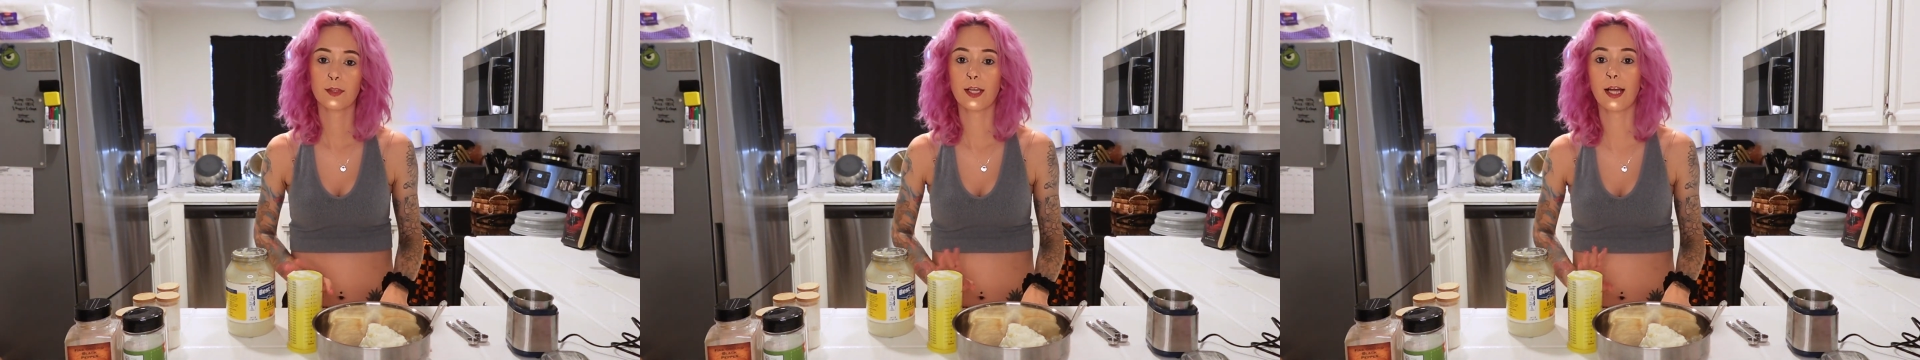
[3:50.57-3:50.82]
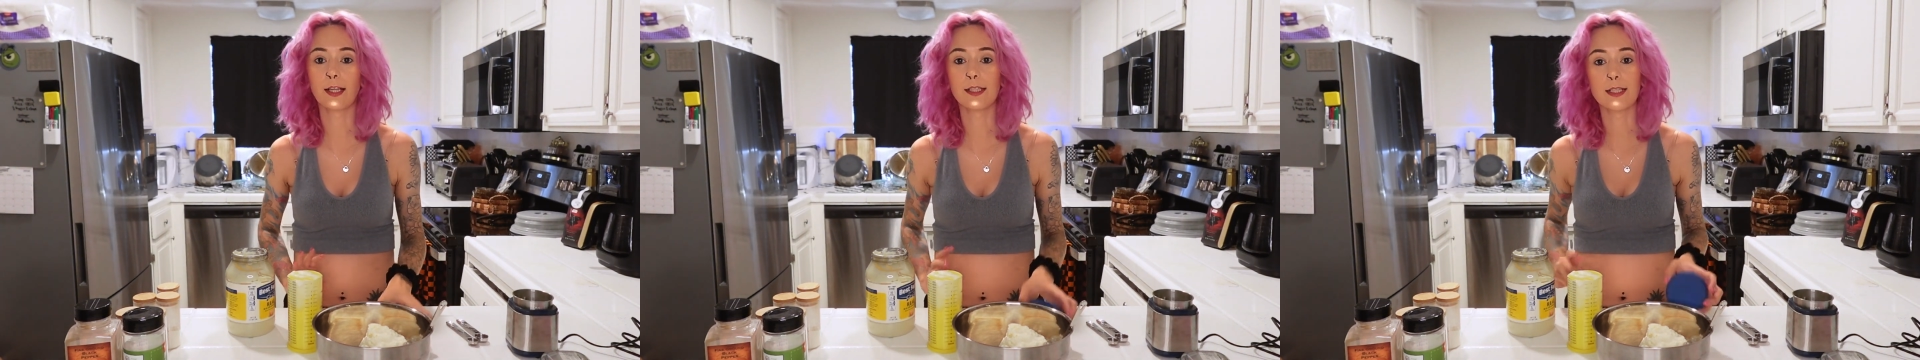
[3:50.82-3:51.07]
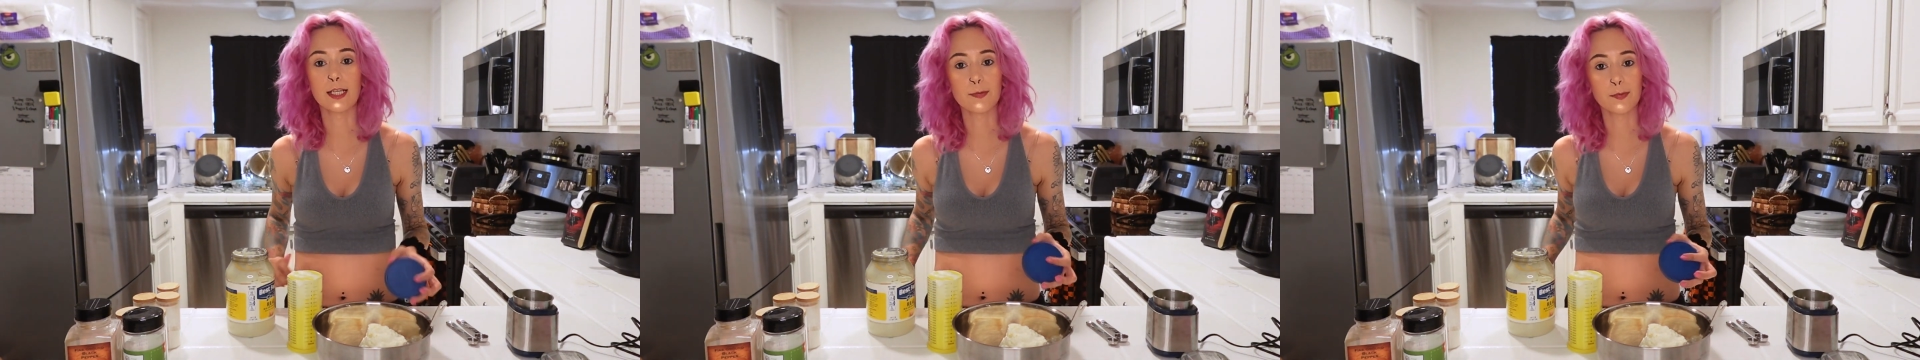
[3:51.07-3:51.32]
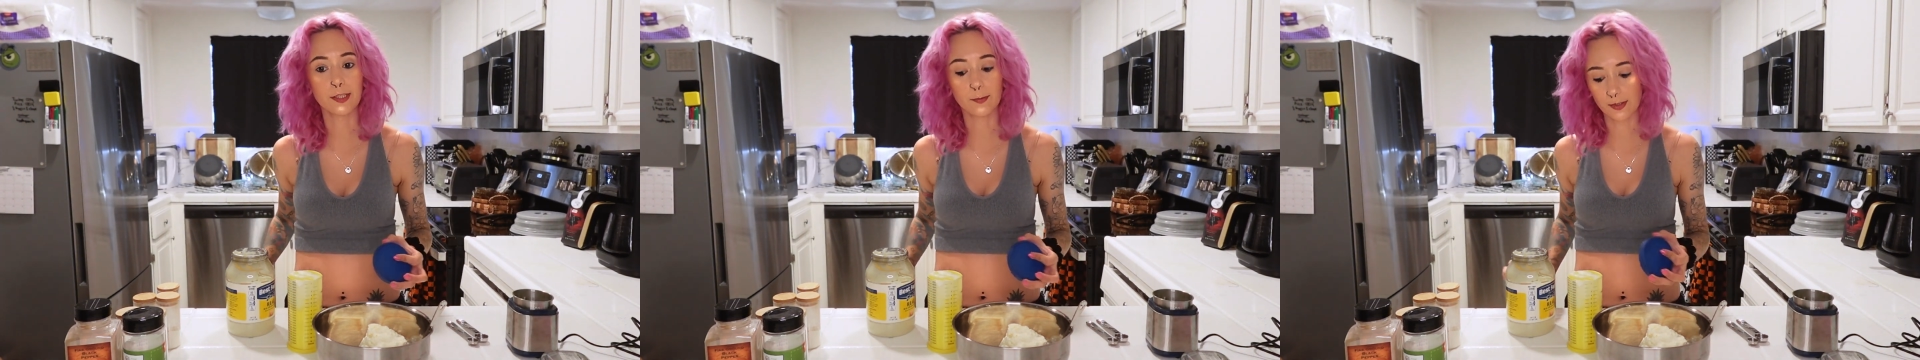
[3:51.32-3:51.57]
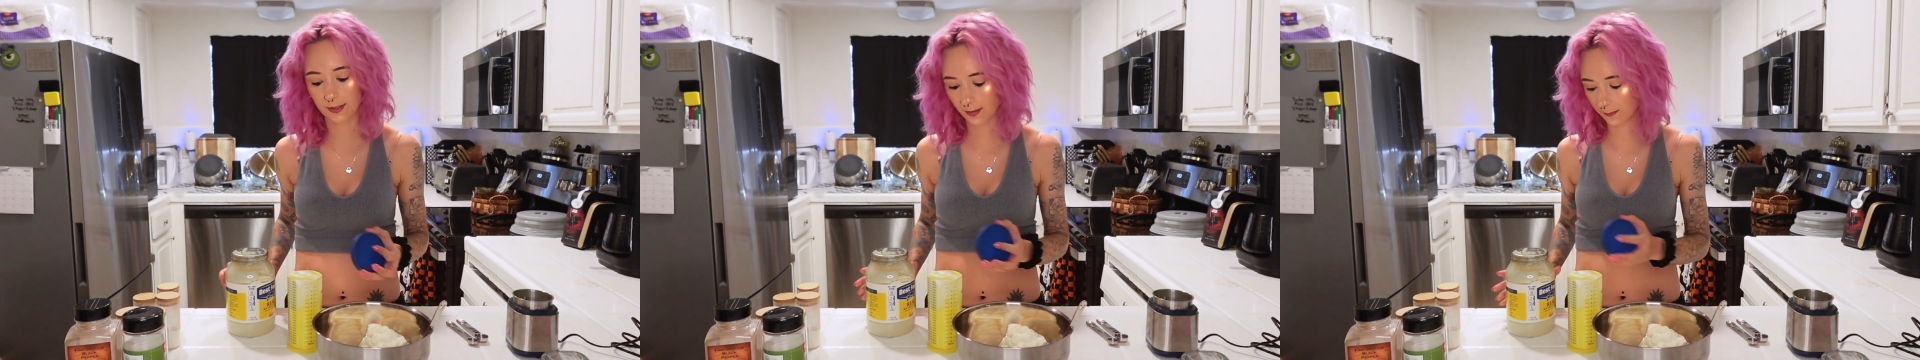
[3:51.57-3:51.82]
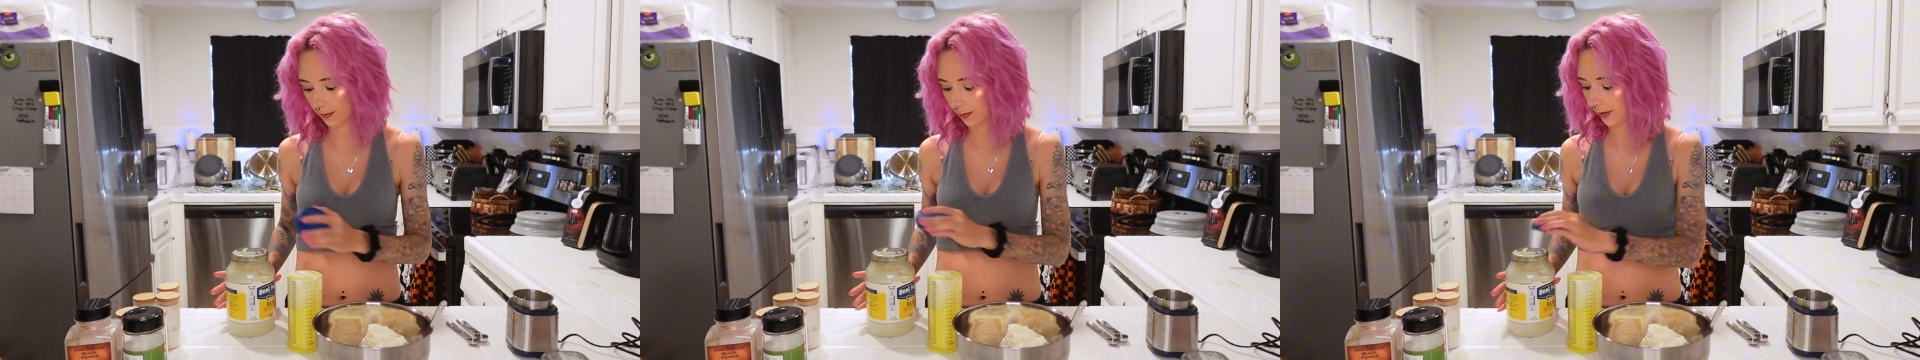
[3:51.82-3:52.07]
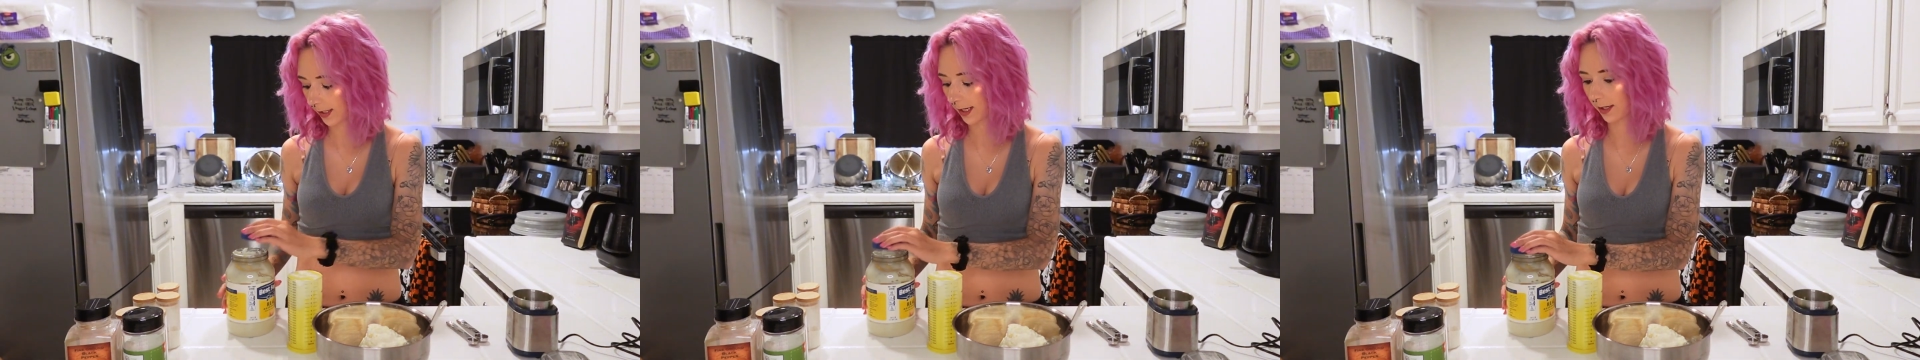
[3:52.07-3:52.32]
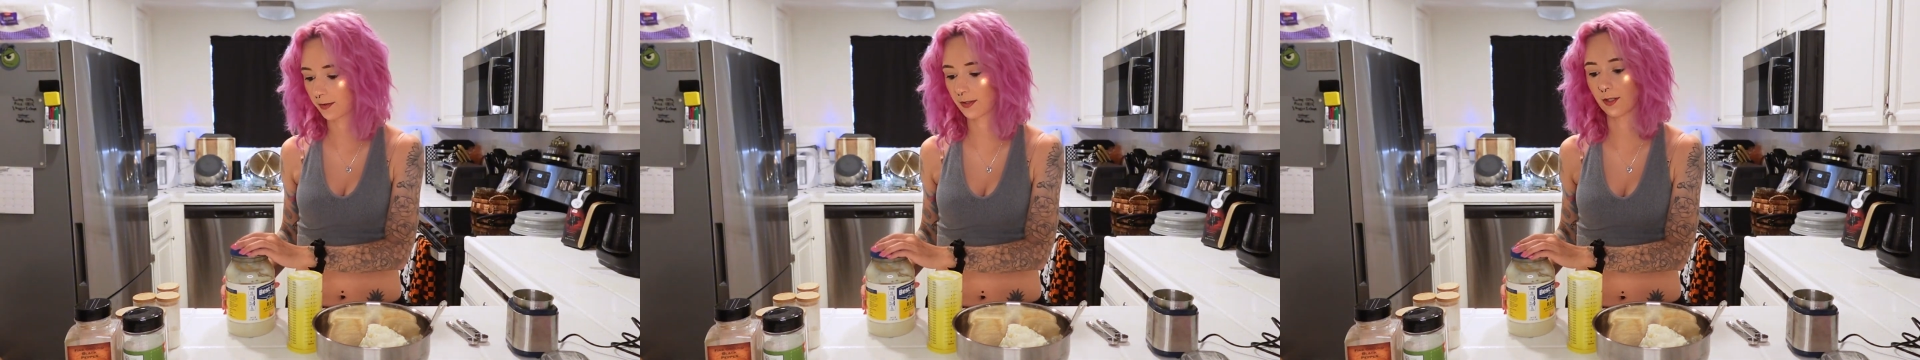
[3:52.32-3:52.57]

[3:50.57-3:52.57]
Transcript: Ellie desperately wants some food right now,